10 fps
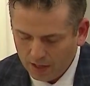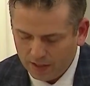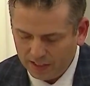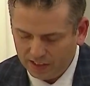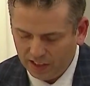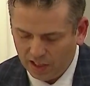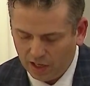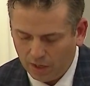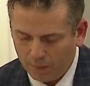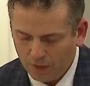This
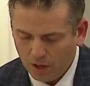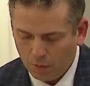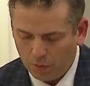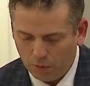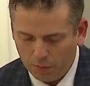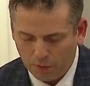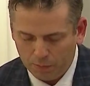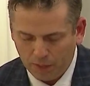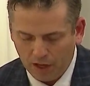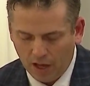year, we will
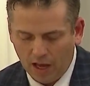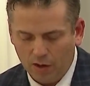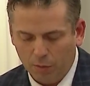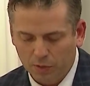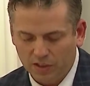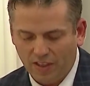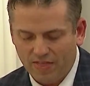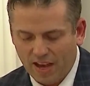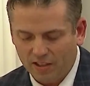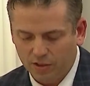had almost
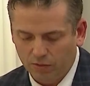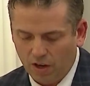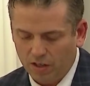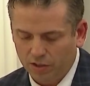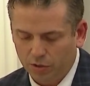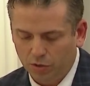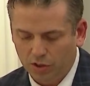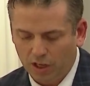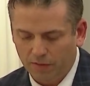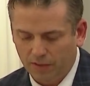1,000 runners who
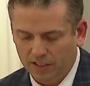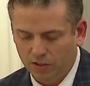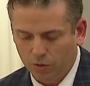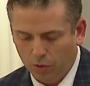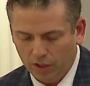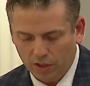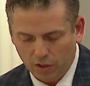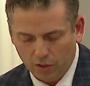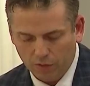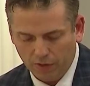started in Soli
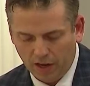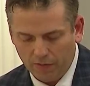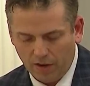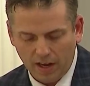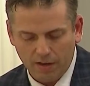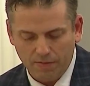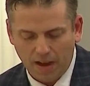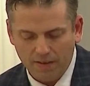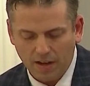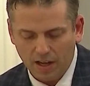Cove and ran to
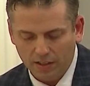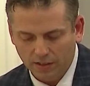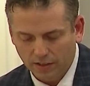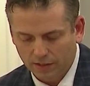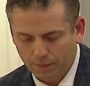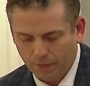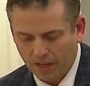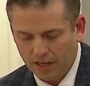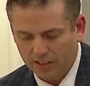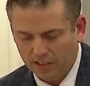Five Islands.
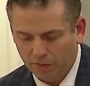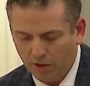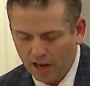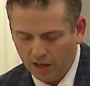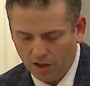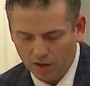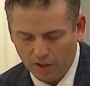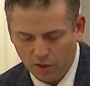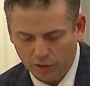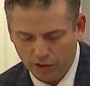And as they ran along
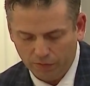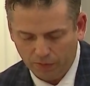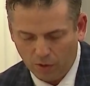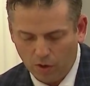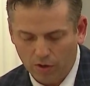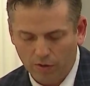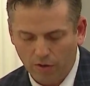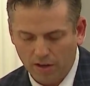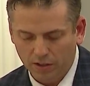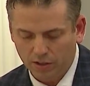the ocean floor, the
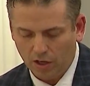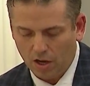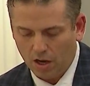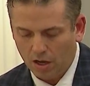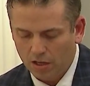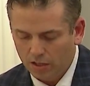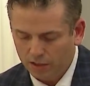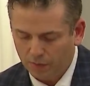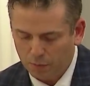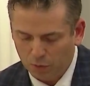runners saw
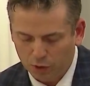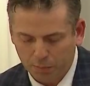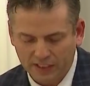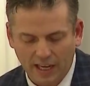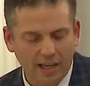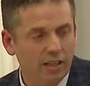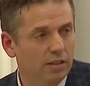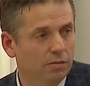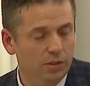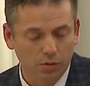some of the most
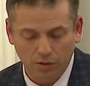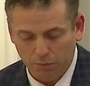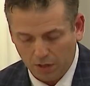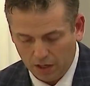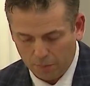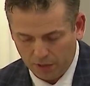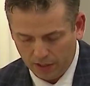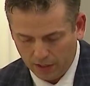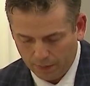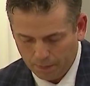spectacular views, in my
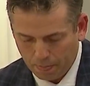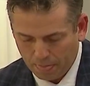opinion.